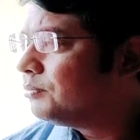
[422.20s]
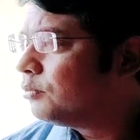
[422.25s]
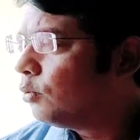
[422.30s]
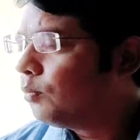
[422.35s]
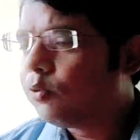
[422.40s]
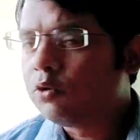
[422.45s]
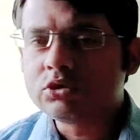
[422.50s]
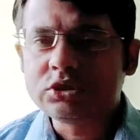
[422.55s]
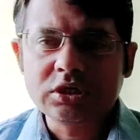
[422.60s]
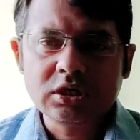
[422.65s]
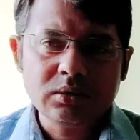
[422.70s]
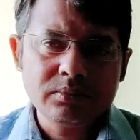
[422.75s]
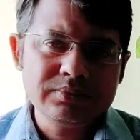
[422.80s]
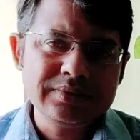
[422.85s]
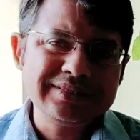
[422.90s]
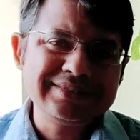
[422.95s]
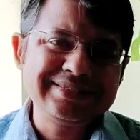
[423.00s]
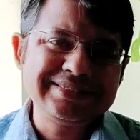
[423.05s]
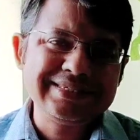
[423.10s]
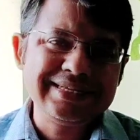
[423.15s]
proportion
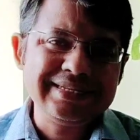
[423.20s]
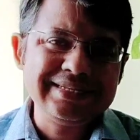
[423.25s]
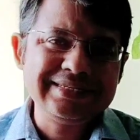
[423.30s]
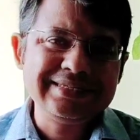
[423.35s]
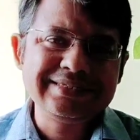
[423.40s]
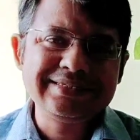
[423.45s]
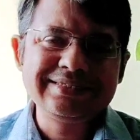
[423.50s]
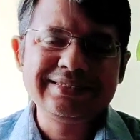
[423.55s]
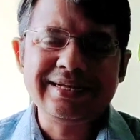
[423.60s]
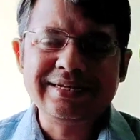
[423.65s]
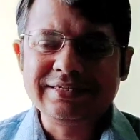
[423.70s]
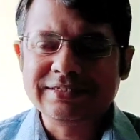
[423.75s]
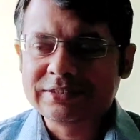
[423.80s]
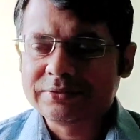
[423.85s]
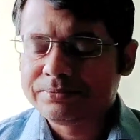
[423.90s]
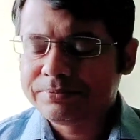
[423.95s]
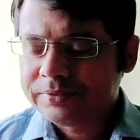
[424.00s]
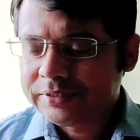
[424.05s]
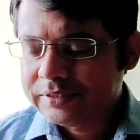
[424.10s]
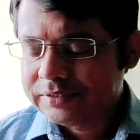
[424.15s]
of the cells that
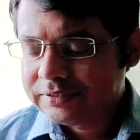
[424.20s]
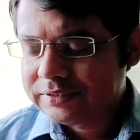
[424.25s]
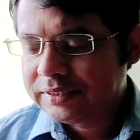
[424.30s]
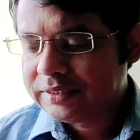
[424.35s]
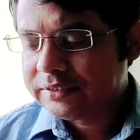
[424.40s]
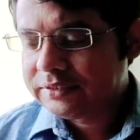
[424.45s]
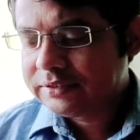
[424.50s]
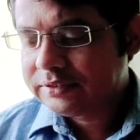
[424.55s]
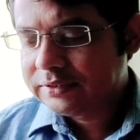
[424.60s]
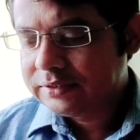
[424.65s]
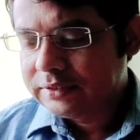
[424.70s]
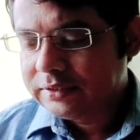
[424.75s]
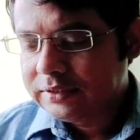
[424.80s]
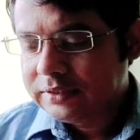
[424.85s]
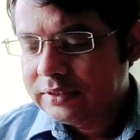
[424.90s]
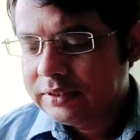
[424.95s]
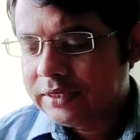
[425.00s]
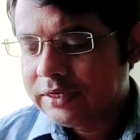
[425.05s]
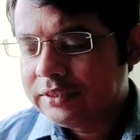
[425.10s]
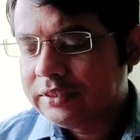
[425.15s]
is present
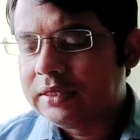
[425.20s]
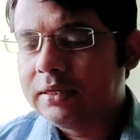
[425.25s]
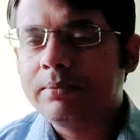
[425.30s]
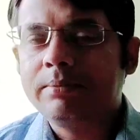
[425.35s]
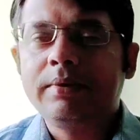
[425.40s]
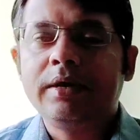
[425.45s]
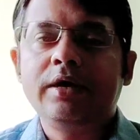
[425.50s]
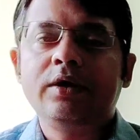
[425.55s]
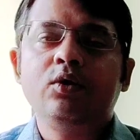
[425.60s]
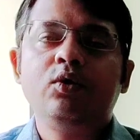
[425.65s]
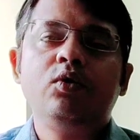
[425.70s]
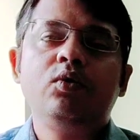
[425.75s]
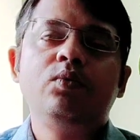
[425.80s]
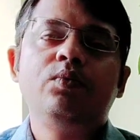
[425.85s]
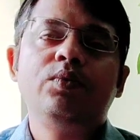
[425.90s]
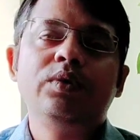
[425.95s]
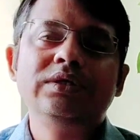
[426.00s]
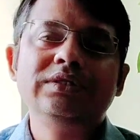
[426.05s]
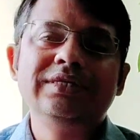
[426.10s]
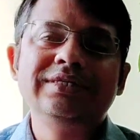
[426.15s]
in the marrow,
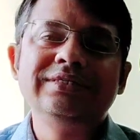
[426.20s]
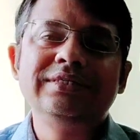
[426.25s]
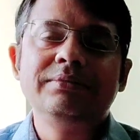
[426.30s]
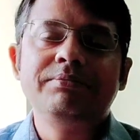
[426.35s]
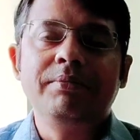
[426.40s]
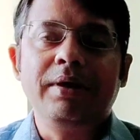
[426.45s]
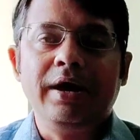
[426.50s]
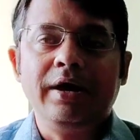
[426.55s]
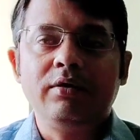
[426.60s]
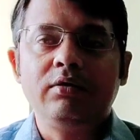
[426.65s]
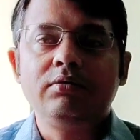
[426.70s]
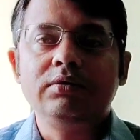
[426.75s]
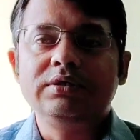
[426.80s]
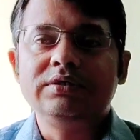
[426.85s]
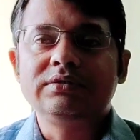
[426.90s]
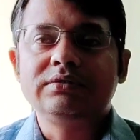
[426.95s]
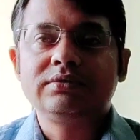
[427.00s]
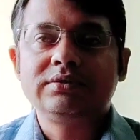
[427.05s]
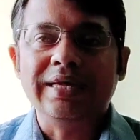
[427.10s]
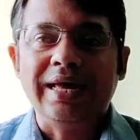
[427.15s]
whether the marrow
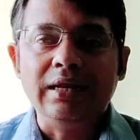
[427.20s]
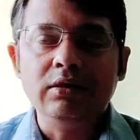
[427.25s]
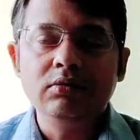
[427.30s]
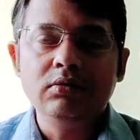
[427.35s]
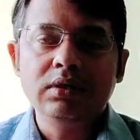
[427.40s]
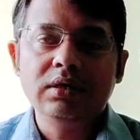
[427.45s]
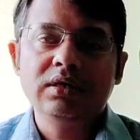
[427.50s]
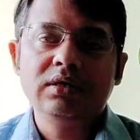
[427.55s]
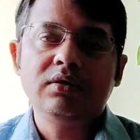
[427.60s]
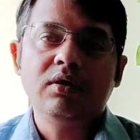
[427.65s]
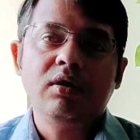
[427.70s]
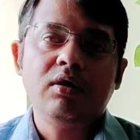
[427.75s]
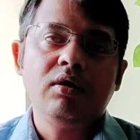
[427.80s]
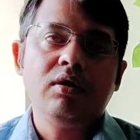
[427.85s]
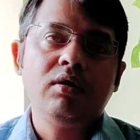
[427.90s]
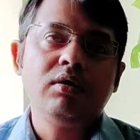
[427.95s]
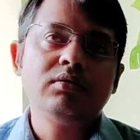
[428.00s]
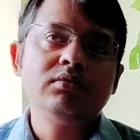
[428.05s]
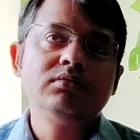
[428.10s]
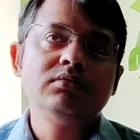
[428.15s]
is cellular
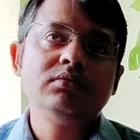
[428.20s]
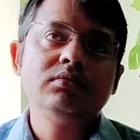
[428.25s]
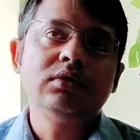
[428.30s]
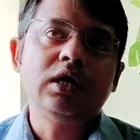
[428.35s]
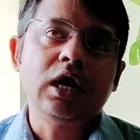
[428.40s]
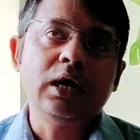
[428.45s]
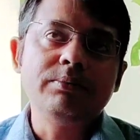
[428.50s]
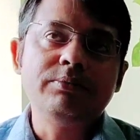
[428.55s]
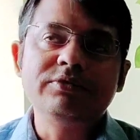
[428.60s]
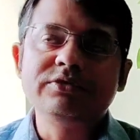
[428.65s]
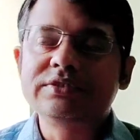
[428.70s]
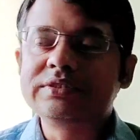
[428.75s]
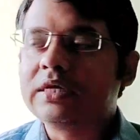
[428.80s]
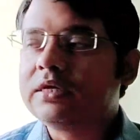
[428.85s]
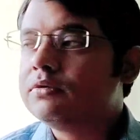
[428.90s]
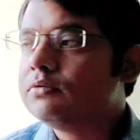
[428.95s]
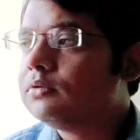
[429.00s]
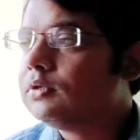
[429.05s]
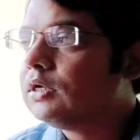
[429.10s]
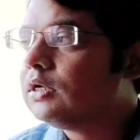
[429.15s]
or
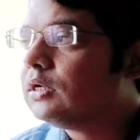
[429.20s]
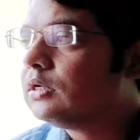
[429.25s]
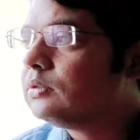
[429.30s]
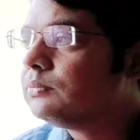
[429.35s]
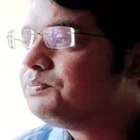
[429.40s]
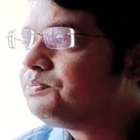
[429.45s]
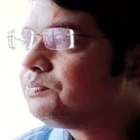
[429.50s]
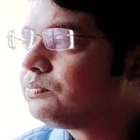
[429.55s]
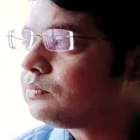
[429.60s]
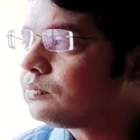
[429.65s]
hypocellular.